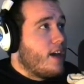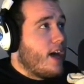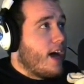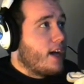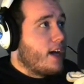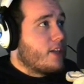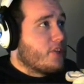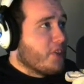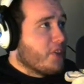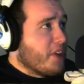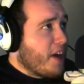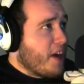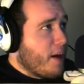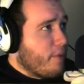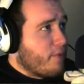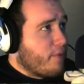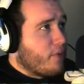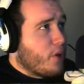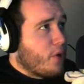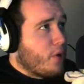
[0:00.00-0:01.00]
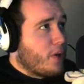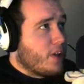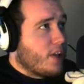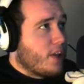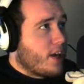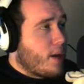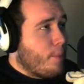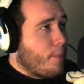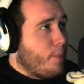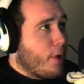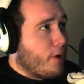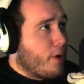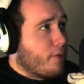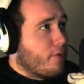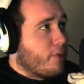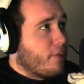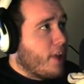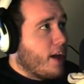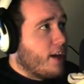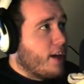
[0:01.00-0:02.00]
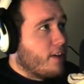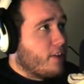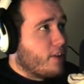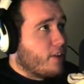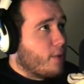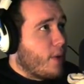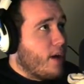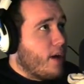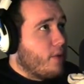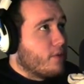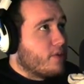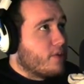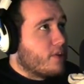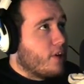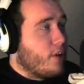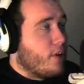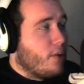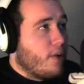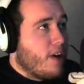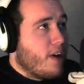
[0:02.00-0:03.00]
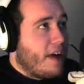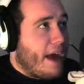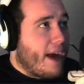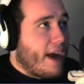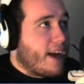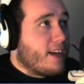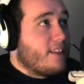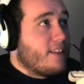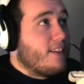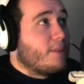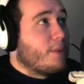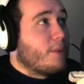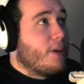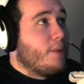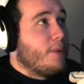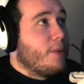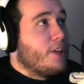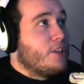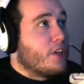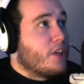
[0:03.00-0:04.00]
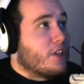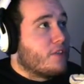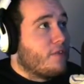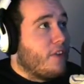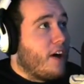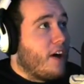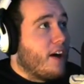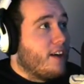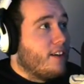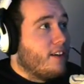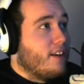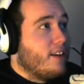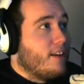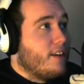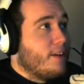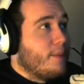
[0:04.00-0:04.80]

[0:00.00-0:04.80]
Actually, I'm floating like a butterfly to the ground, so I guess I'm gonna be just fine.